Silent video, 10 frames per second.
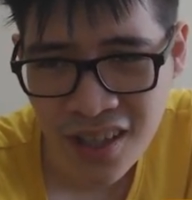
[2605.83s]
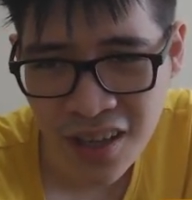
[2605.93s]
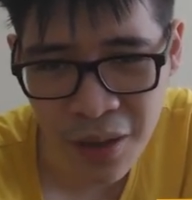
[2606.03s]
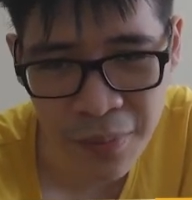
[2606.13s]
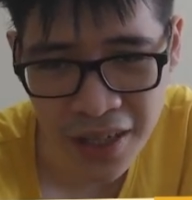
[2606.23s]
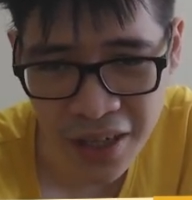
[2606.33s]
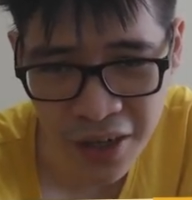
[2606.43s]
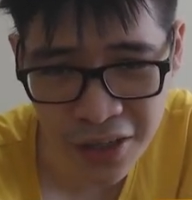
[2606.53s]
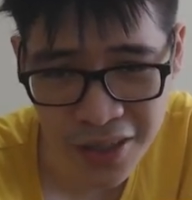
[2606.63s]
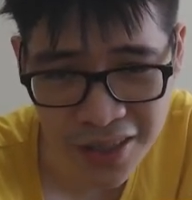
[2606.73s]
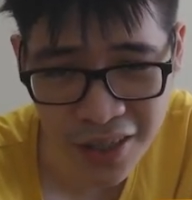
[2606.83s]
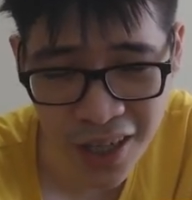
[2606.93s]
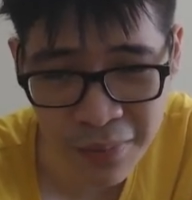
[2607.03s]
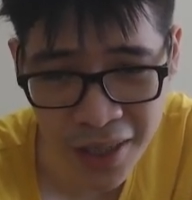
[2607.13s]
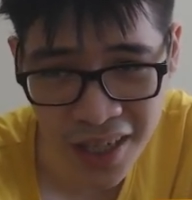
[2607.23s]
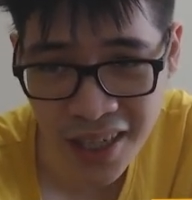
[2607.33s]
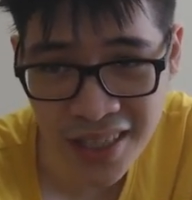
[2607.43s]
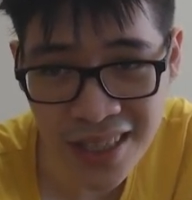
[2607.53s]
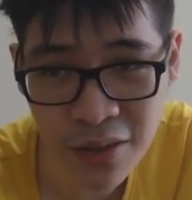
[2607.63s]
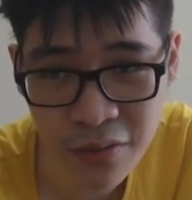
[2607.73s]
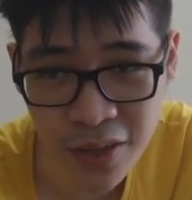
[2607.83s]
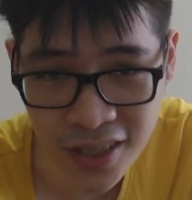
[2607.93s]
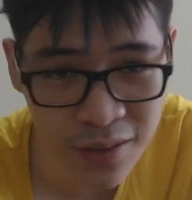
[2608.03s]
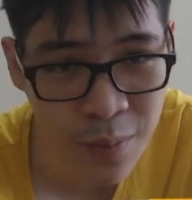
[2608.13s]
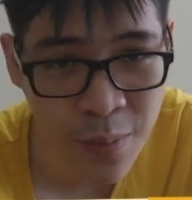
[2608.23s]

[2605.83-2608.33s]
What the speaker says: Oh my gosh, it's gonna be disastrous for us.